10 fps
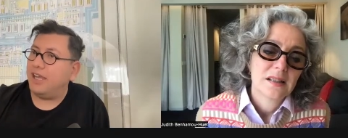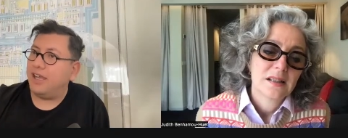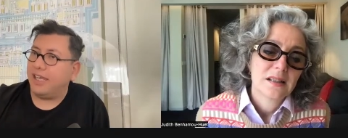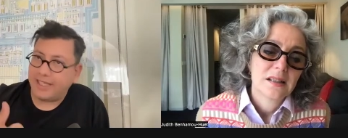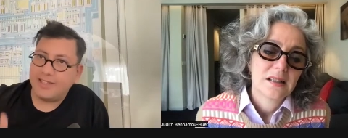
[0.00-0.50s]

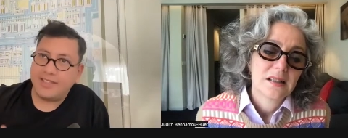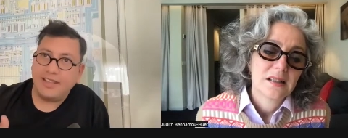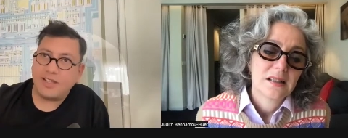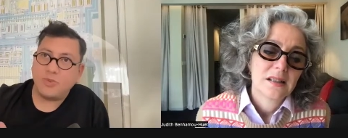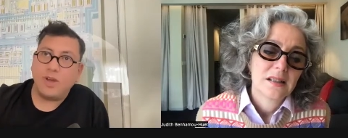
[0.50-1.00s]
Speaker 1: i can say
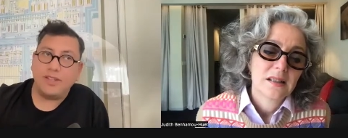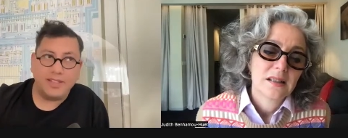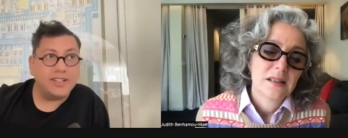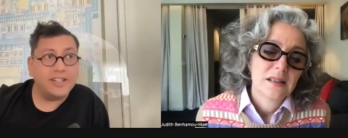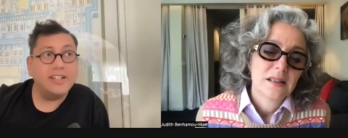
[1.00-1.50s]
last one
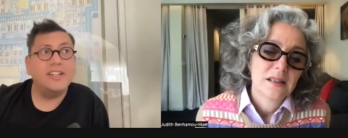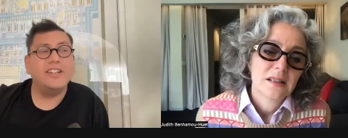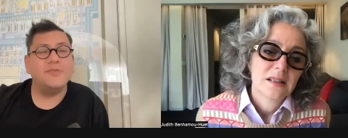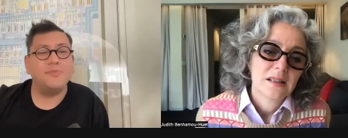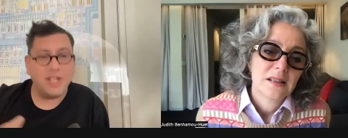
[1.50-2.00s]
year
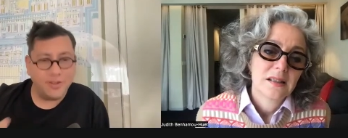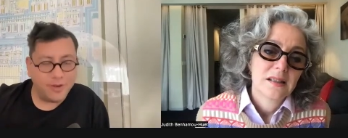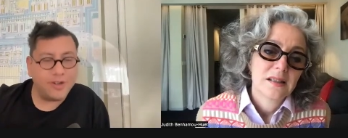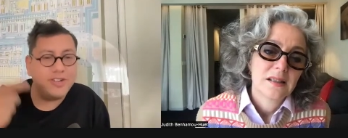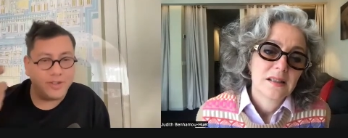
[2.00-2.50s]
my
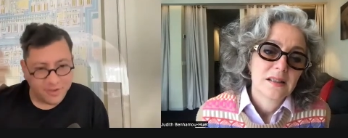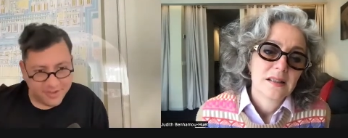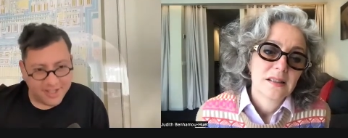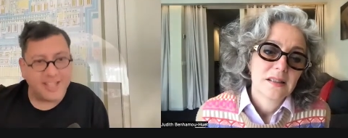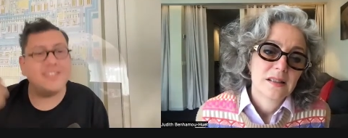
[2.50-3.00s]
work
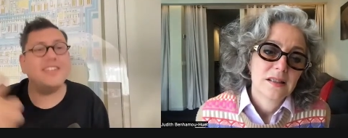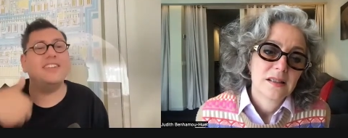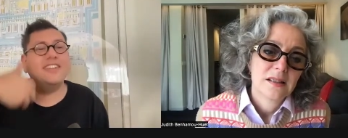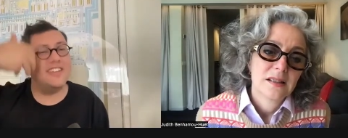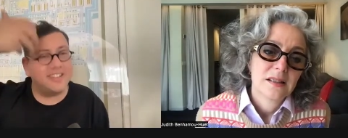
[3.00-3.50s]
recognized
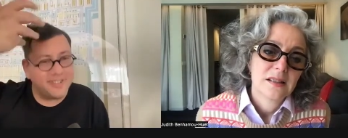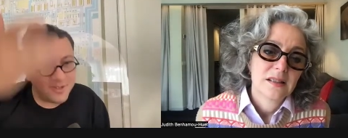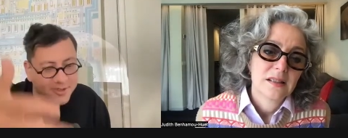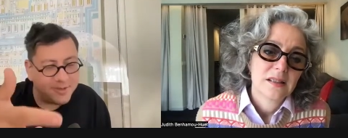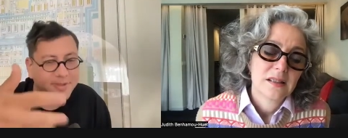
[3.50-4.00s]
in
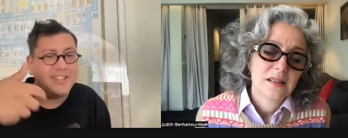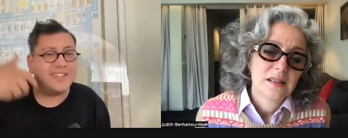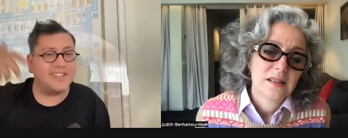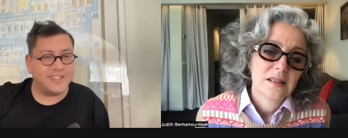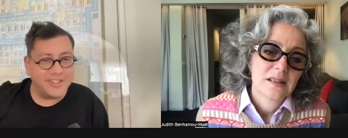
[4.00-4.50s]

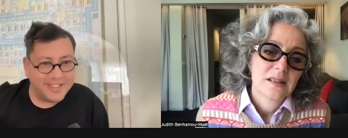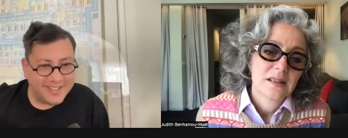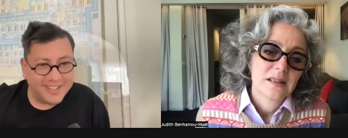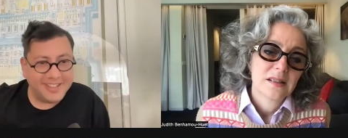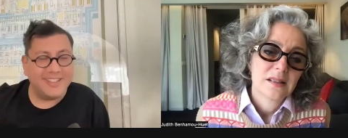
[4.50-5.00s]
sotheby's and
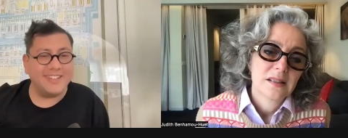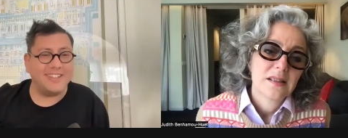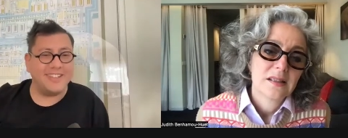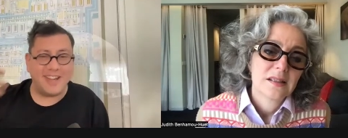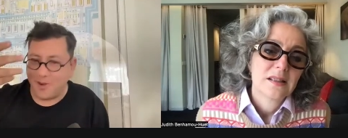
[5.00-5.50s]
christie's
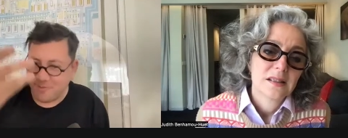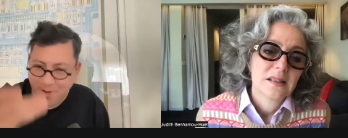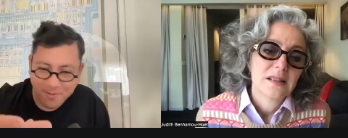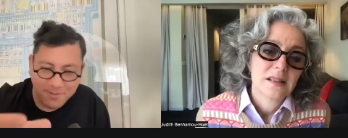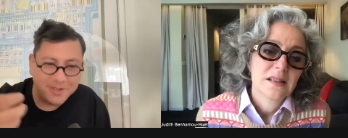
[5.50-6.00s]
and now
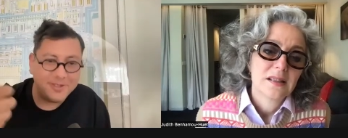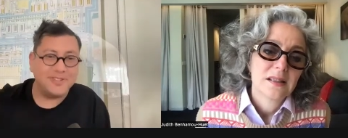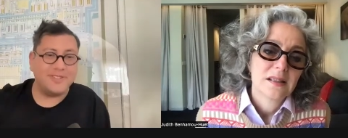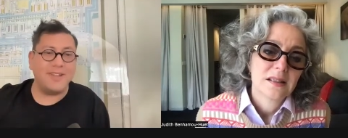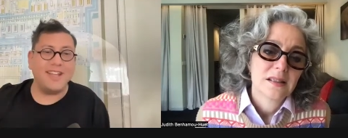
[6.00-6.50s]

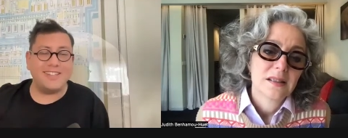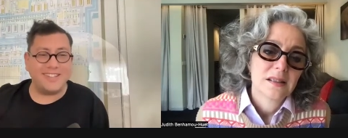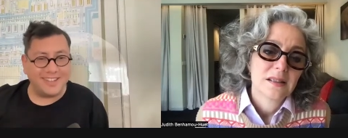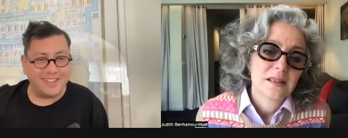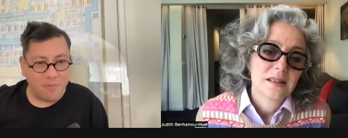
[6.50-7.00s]
pompidou's and metz
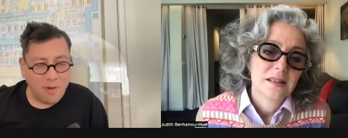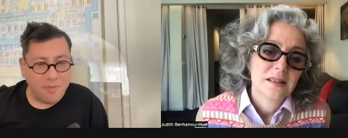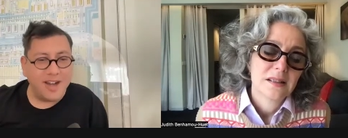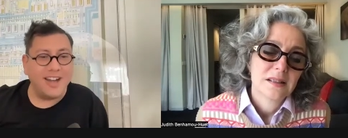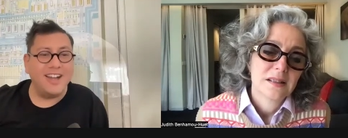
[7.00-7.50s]
and
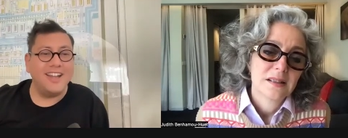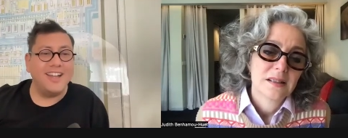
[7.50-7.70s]
moma